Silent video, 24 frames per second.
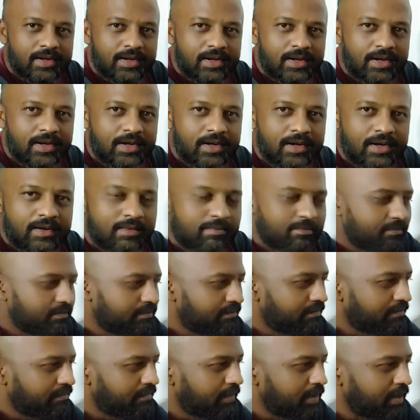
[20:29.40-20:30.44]
uh,
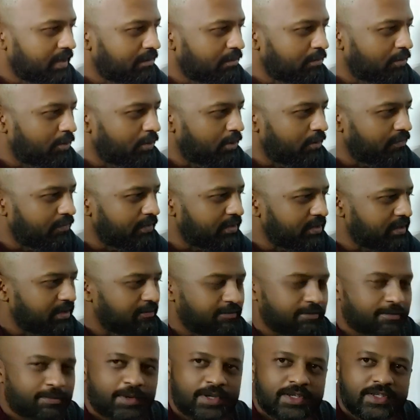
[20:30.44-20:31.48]
more of this
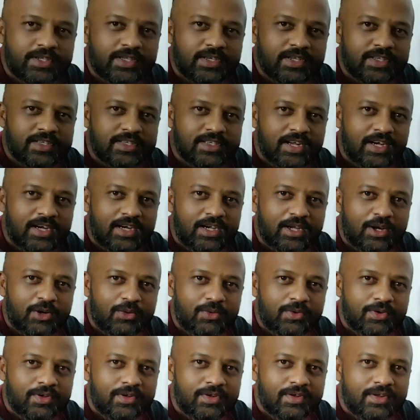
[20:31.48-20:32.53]
information is sent
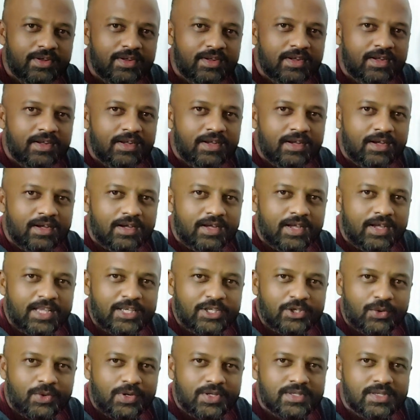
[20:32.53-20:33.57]
out.
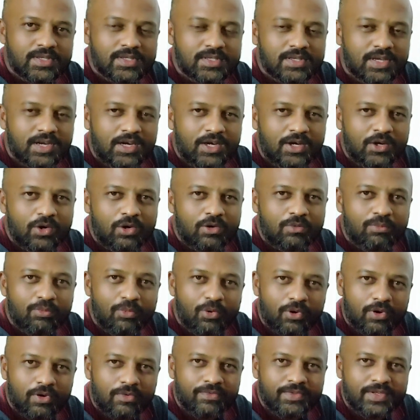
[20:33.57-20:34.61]
SOS is sent out.
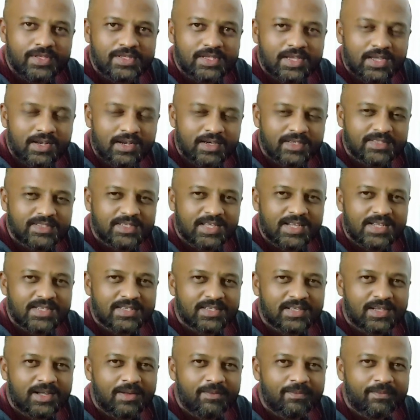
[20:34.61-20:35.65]
More of these killer
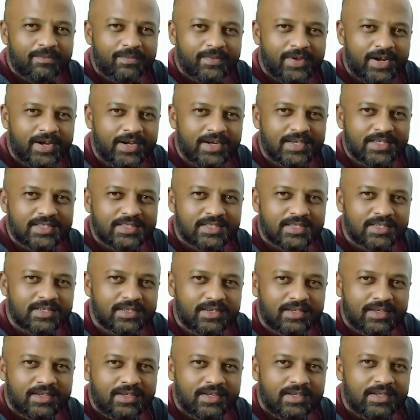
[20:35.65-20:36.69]
cells come, and it's
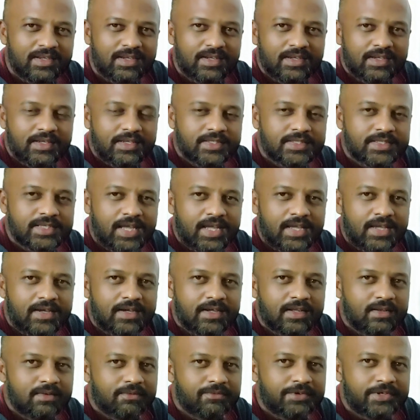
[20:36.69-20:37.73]
a
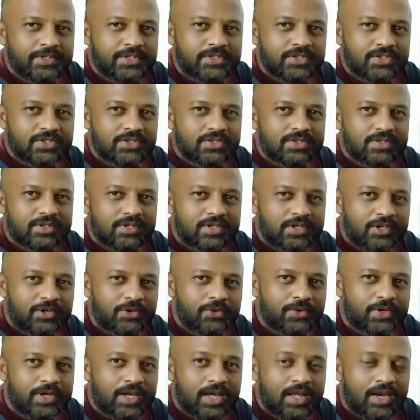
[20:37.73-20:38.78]
cycle which
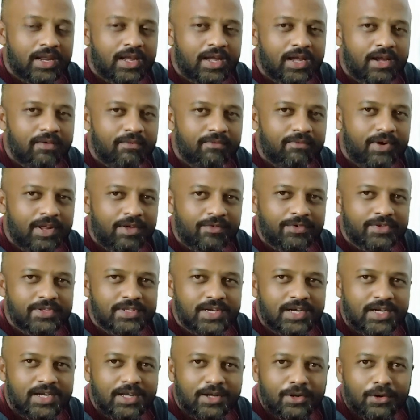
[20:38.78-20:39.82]
can have
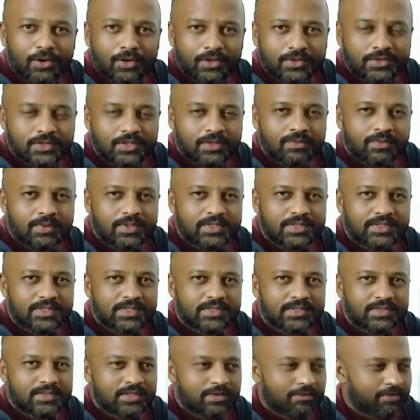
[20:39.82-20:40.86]
devastating
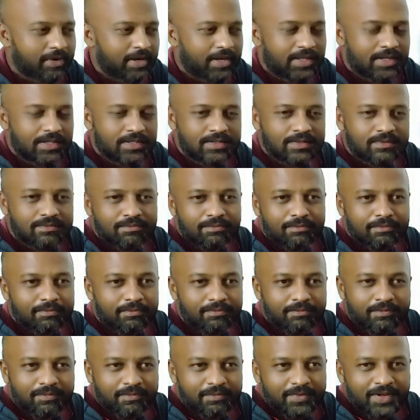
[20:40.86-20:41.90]
consequences. The virus
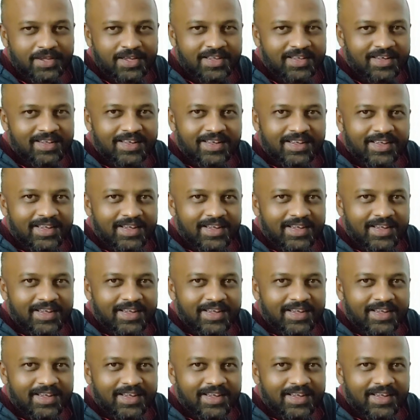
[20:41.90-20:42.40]
may